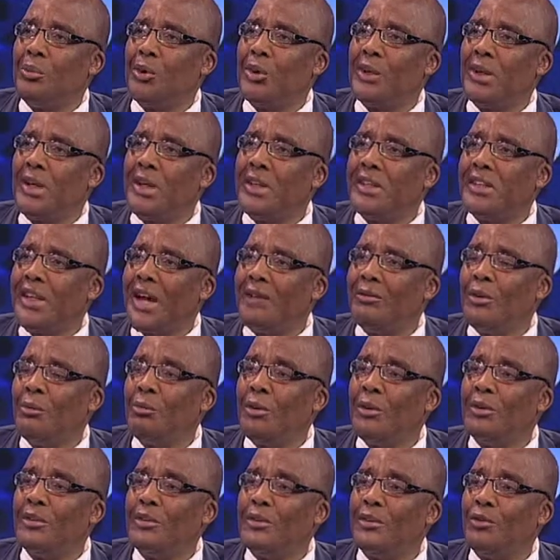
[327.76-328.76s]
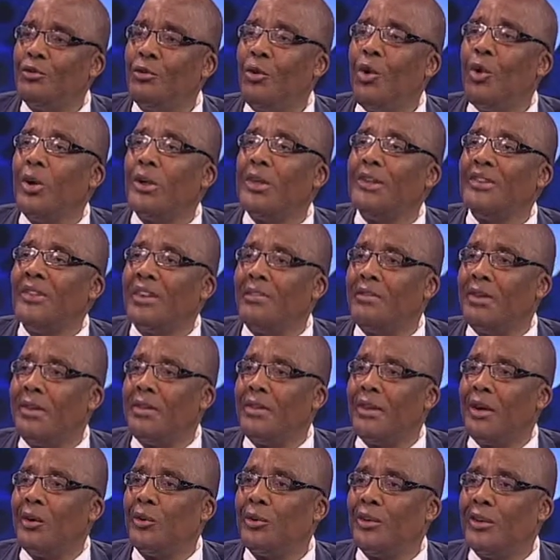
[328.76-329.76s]
born HIV positive, only
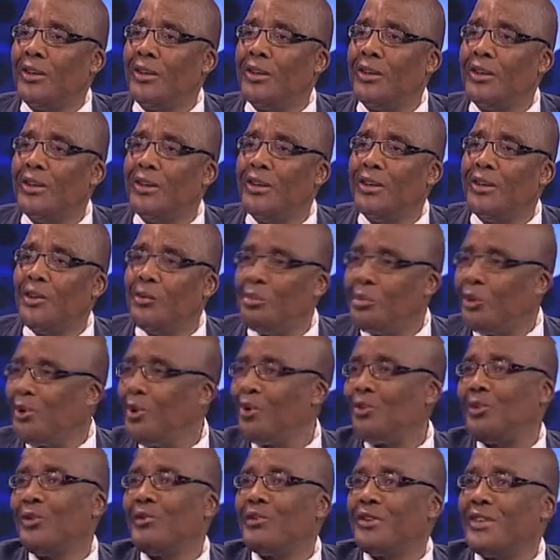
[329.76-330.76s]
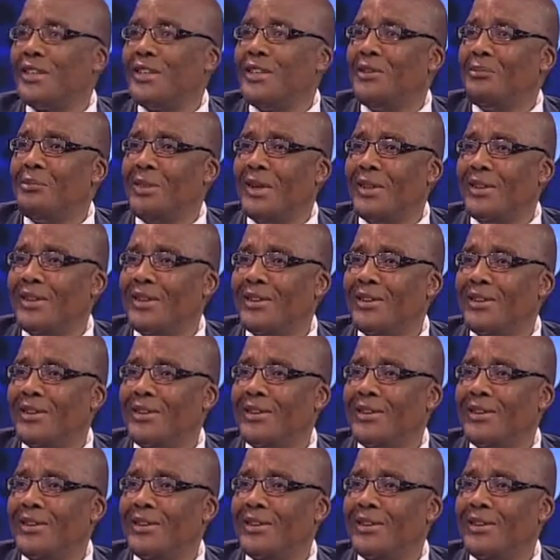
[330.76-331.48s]
7,000. It's because of treatment.